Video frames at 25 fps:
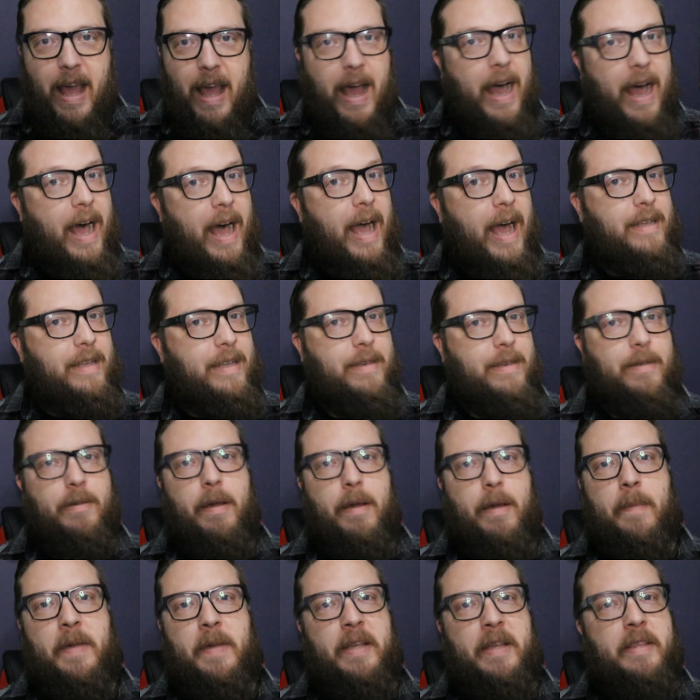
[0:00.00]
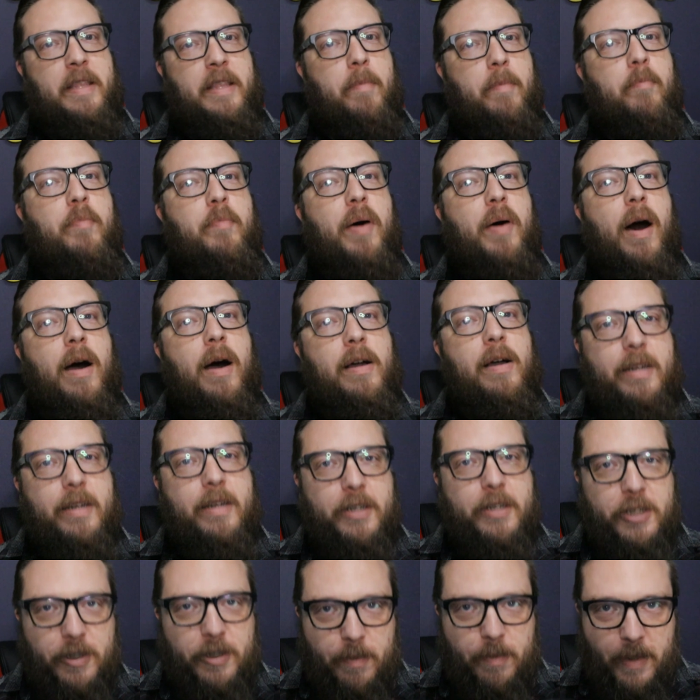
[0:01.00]
I mean, the
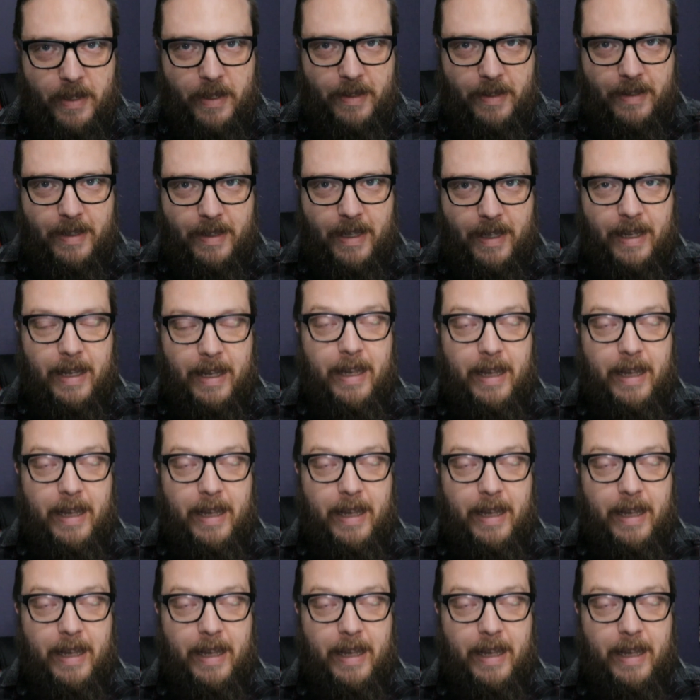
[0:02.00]
punishment